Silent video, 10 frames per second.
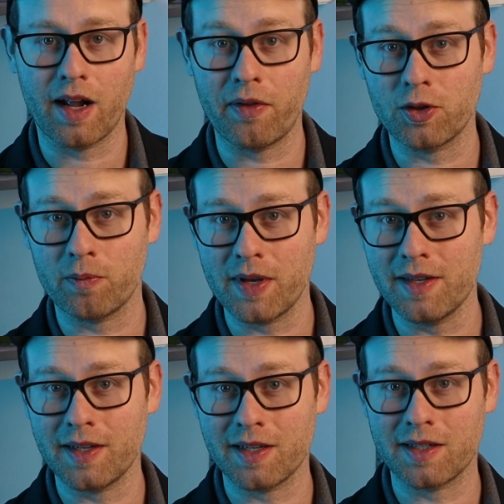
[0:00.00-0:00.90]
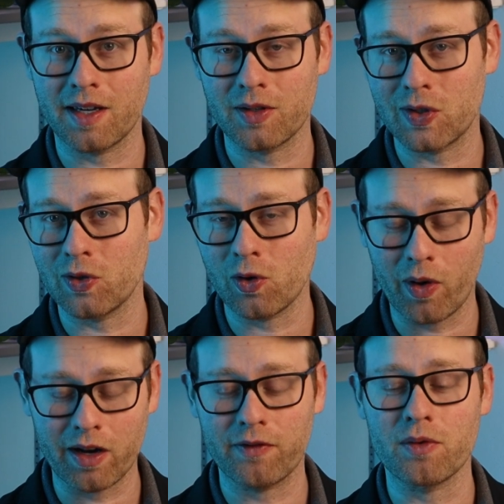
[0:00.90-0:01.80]
Now, the trapezius does do
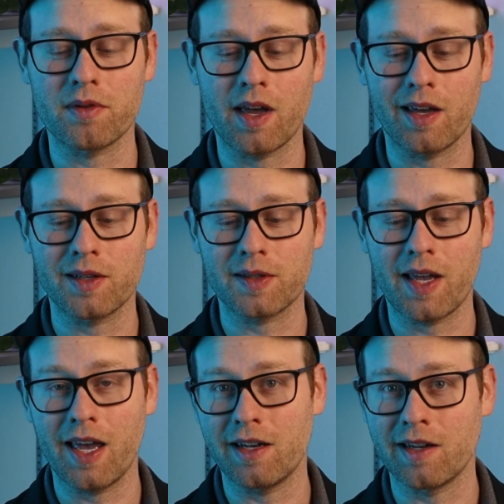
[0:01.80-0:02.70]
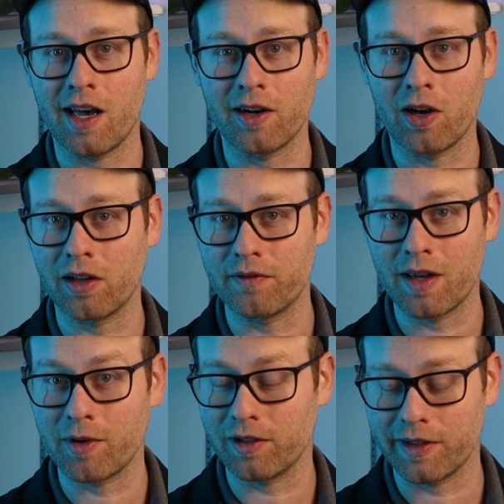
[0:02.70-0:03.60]
quite a few things, and not all of
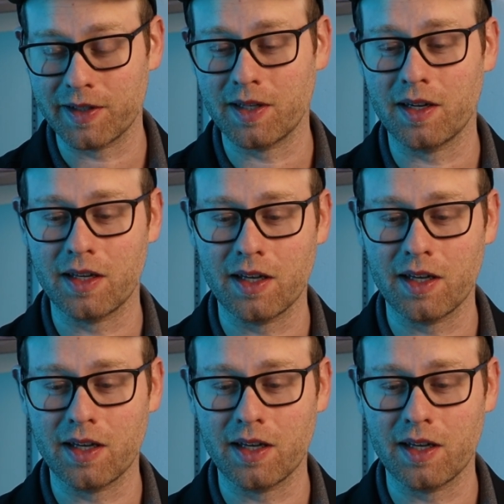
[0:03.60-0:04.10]
them are listed